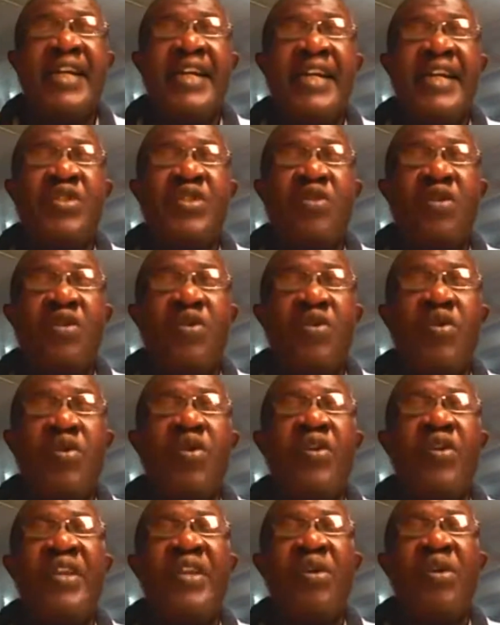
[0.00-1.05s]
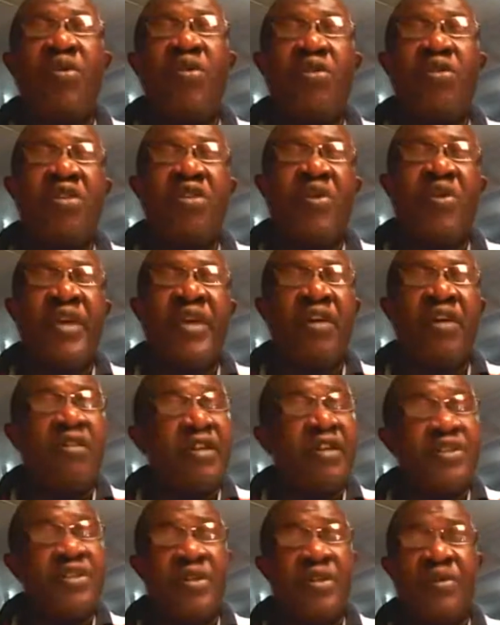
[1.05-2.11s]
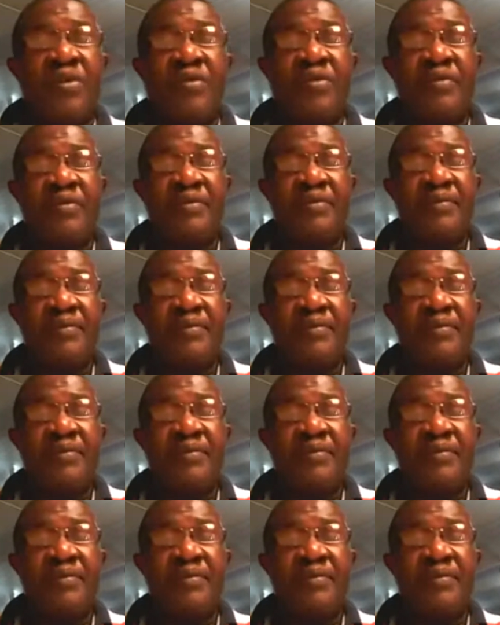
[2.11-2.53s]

does not go the other way others go.